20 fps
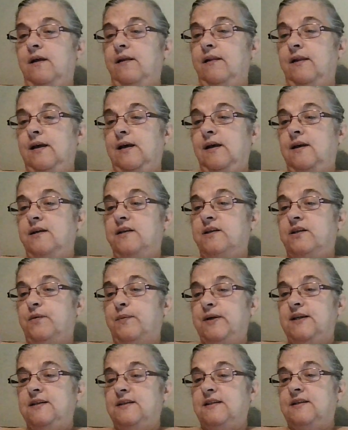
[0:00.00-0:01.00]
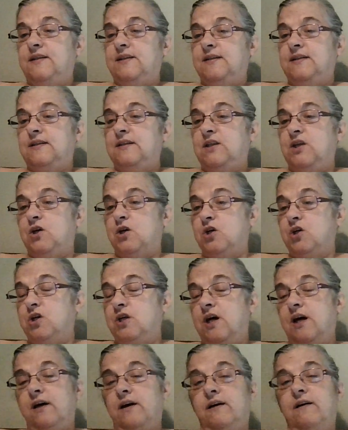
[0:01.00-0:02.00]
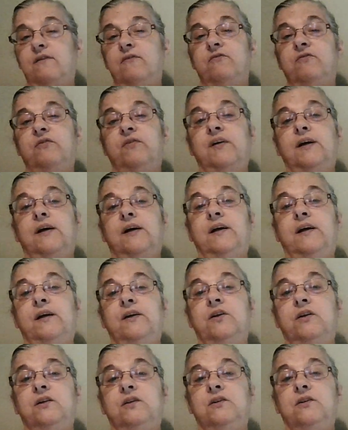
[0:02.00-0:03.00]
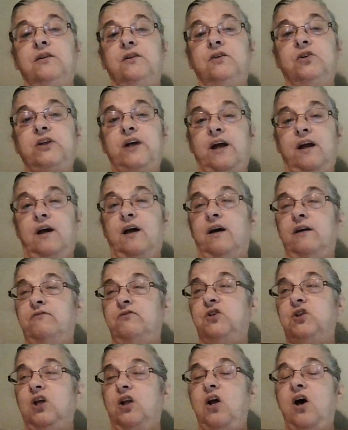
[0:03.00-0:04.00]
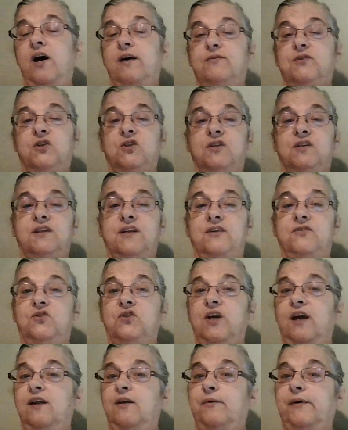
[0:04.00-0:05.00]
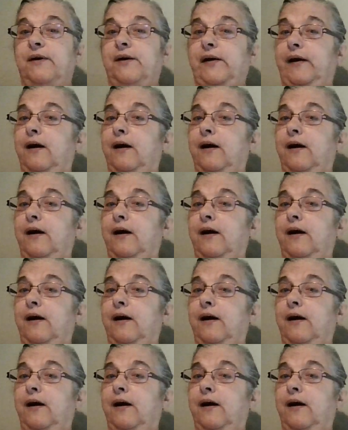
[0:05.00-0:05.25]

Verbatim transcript: the 23rd of, Jan- of July. I was going to say January.